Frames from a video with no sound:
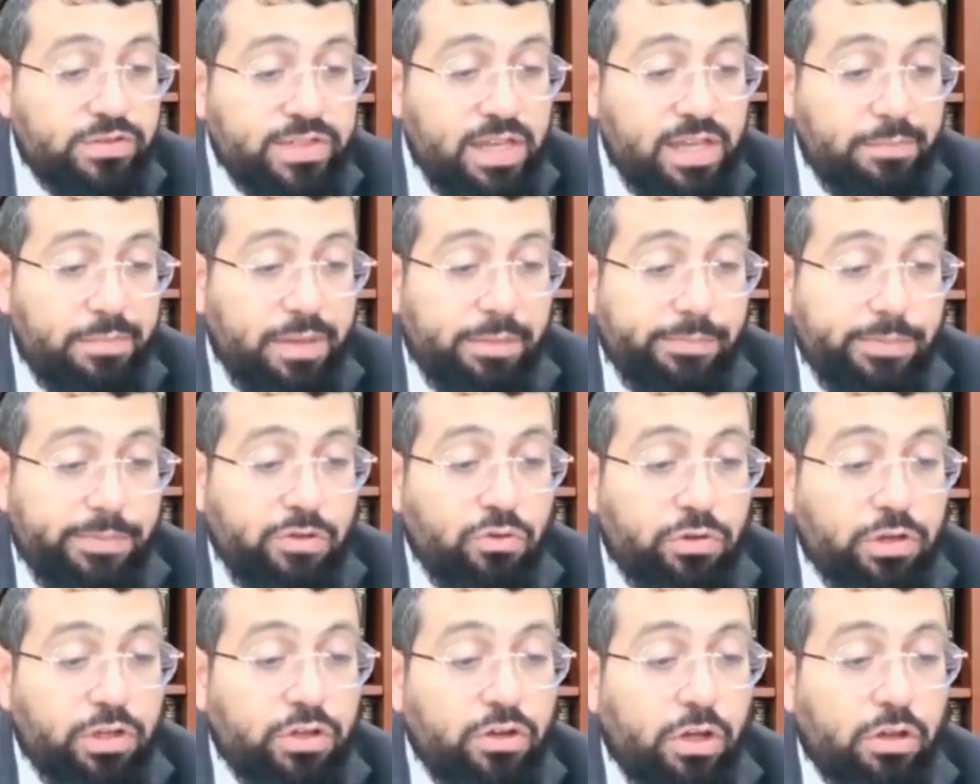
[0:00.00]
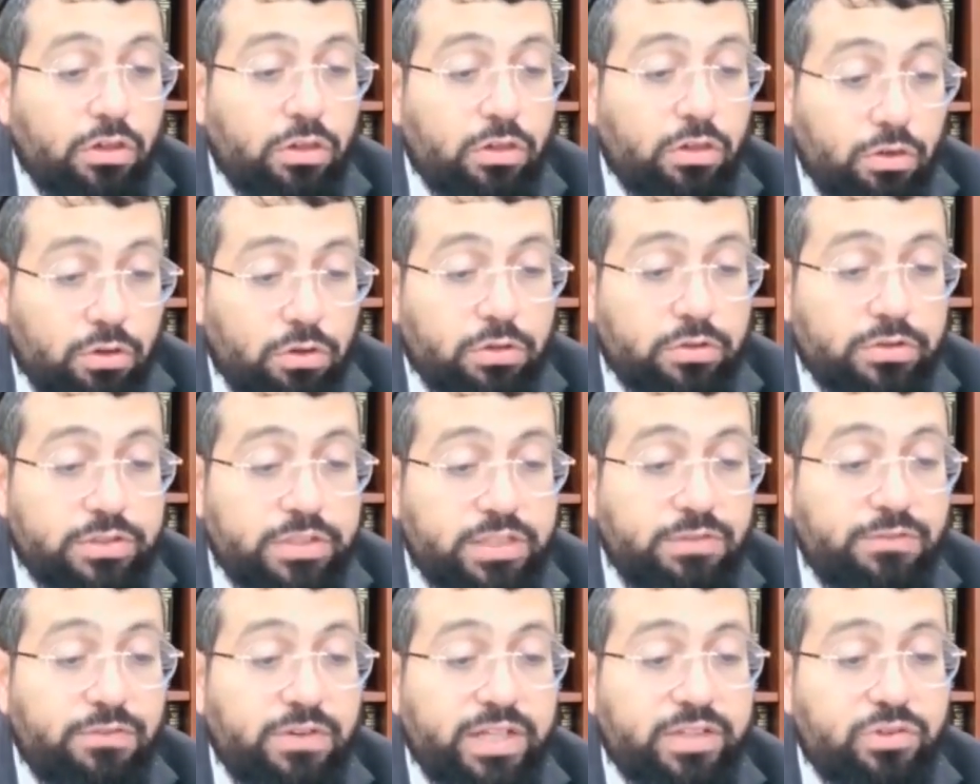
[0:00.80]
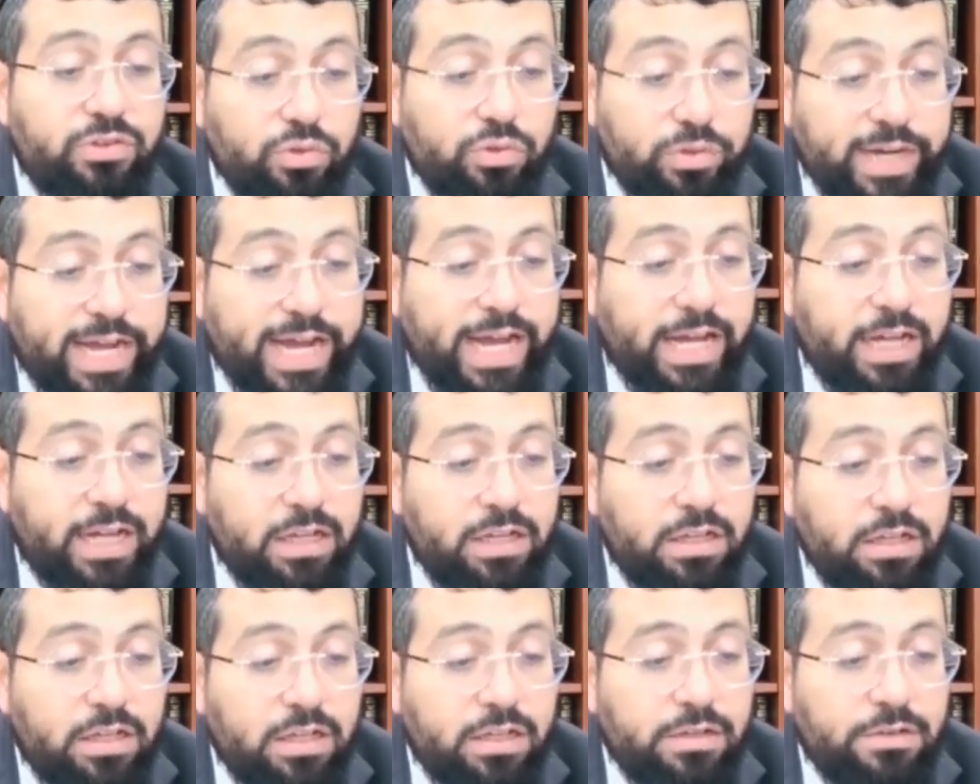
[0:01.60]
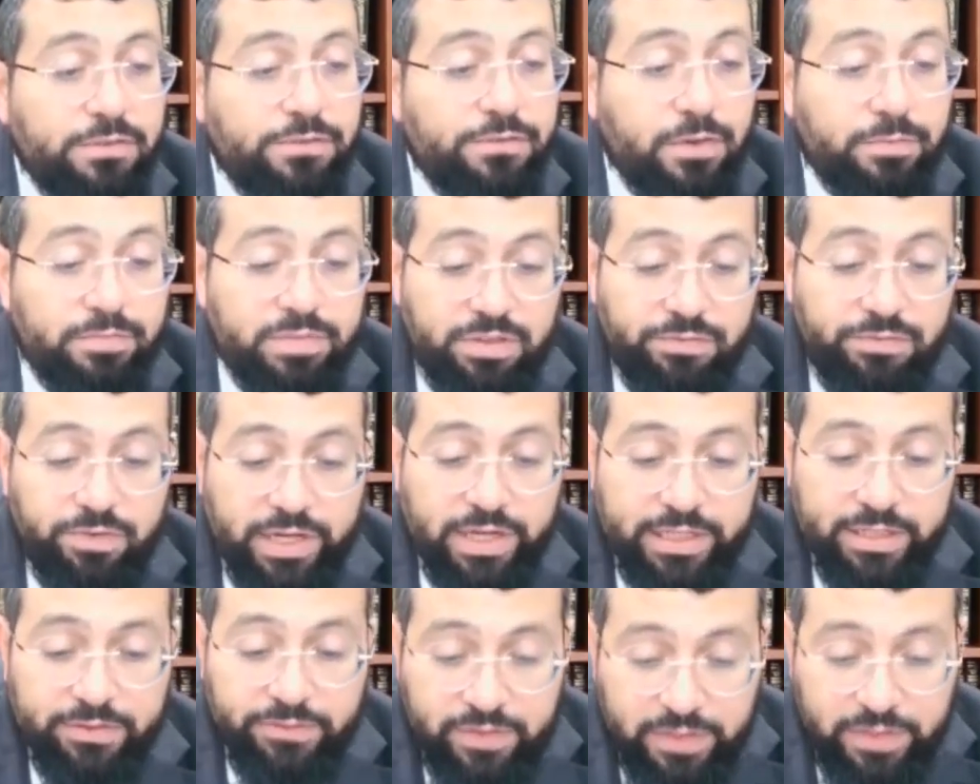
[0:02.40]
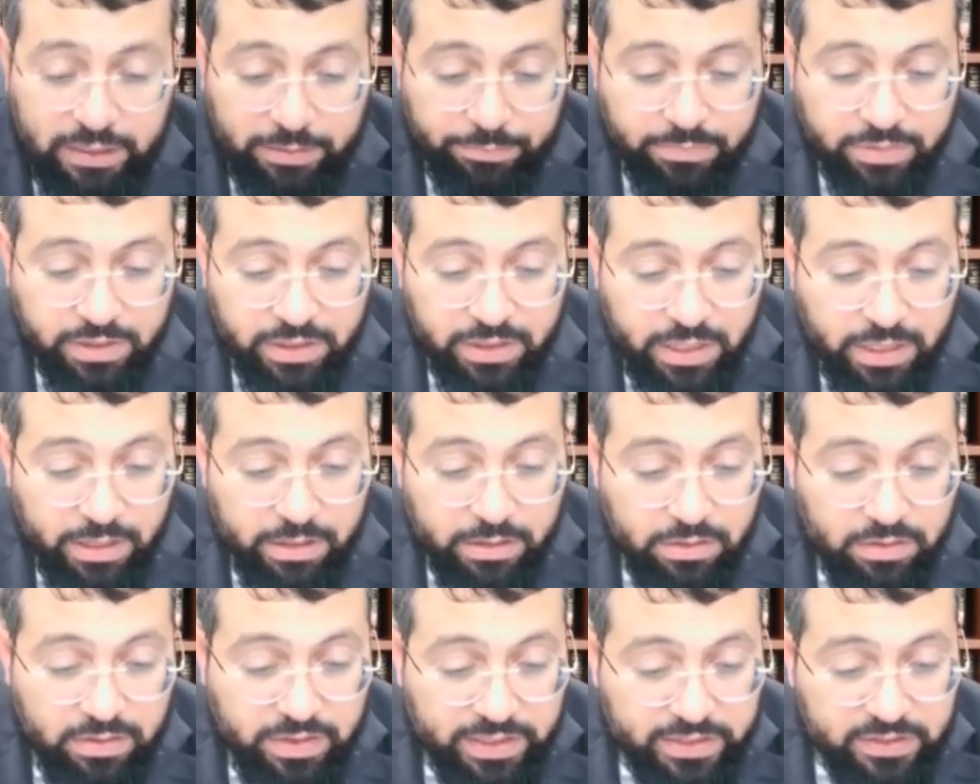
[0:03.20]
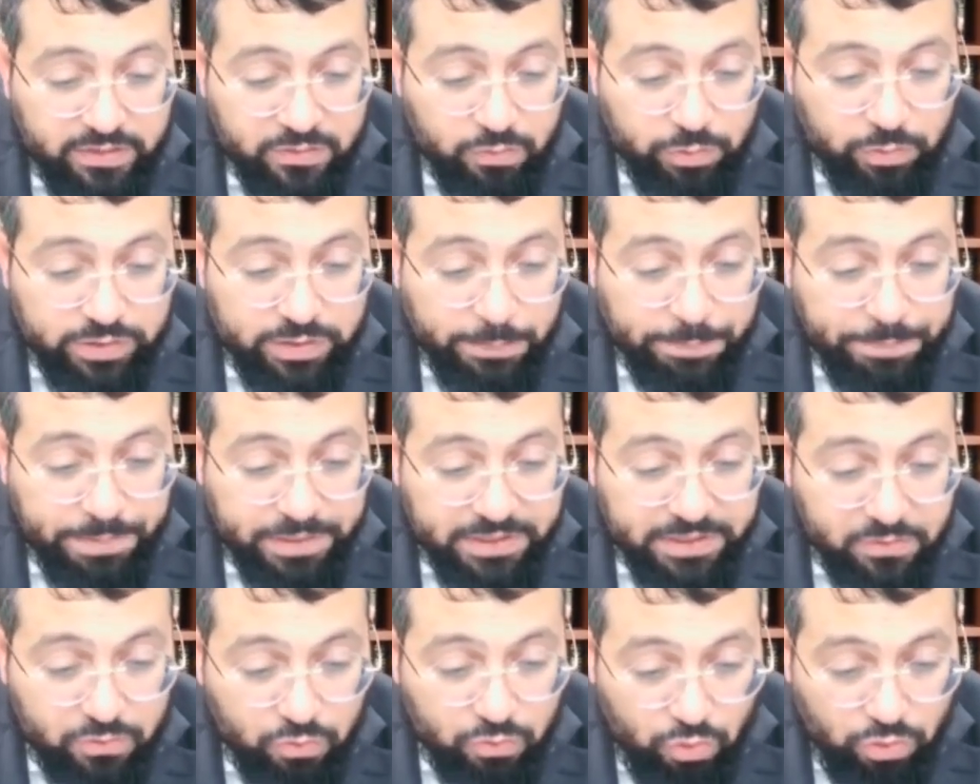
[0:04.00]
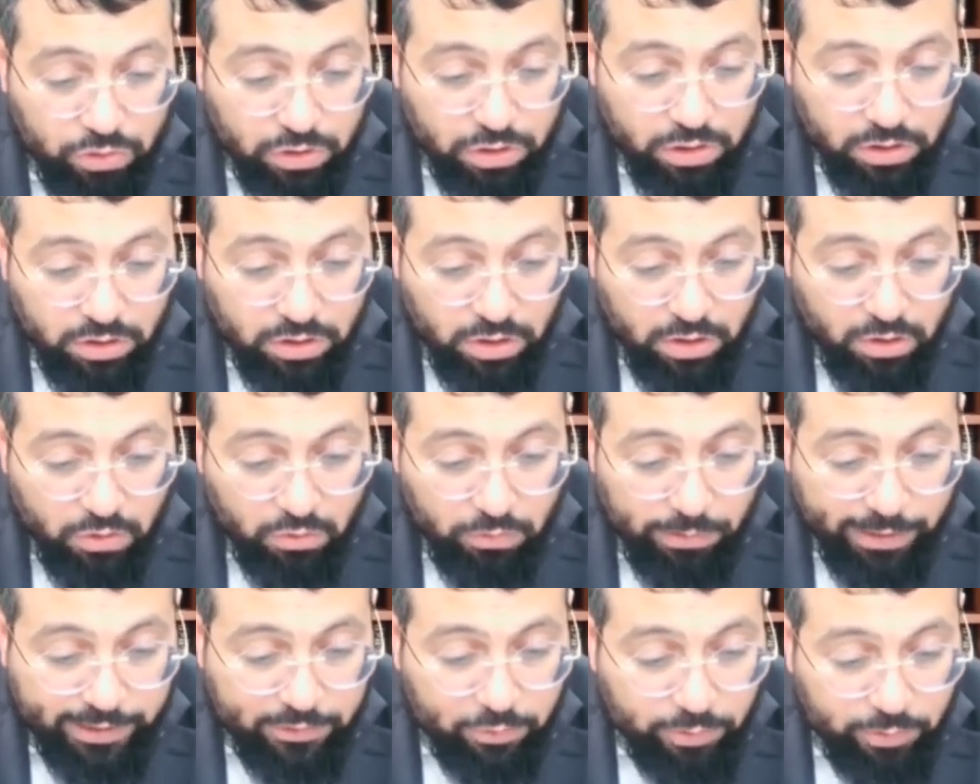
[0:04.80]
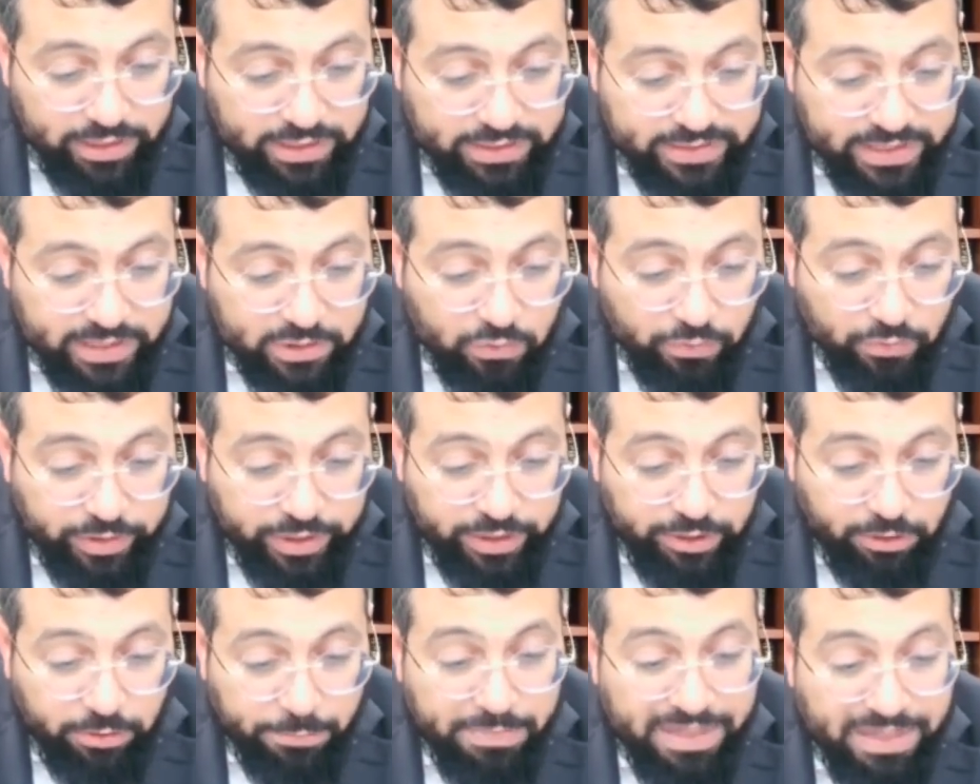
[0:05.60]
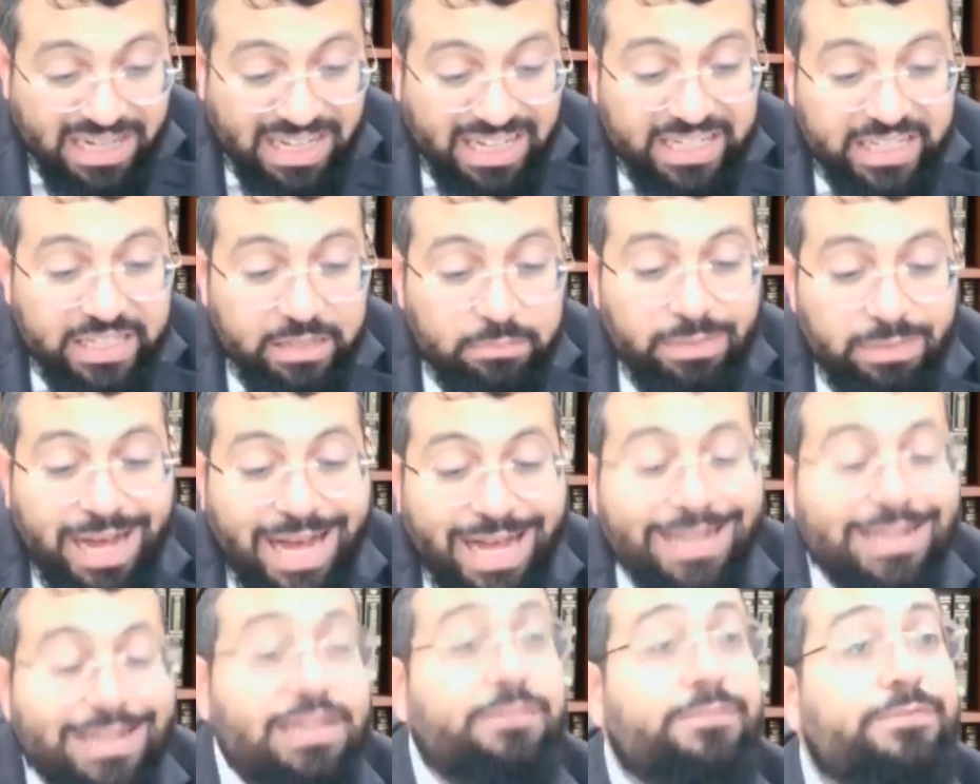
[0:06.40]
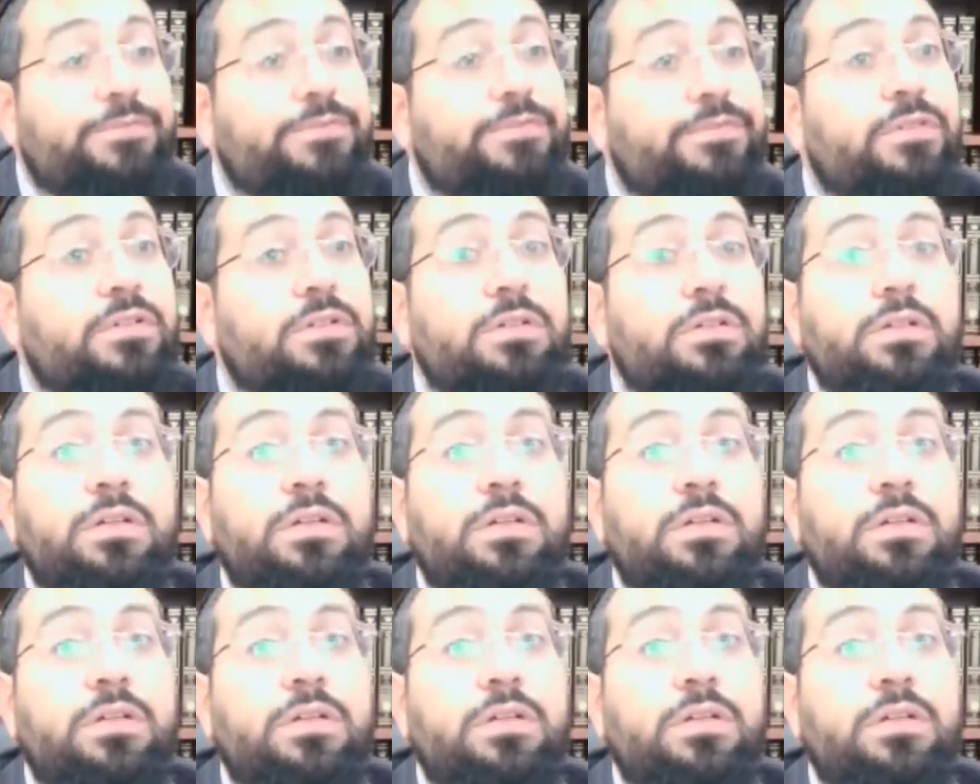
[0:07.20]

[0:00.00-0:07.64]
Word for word: say, maybe you cannot learn divrei Torah from divrei Nevi'im this was a pasuk, right? When it says over here, Melachim Aleph.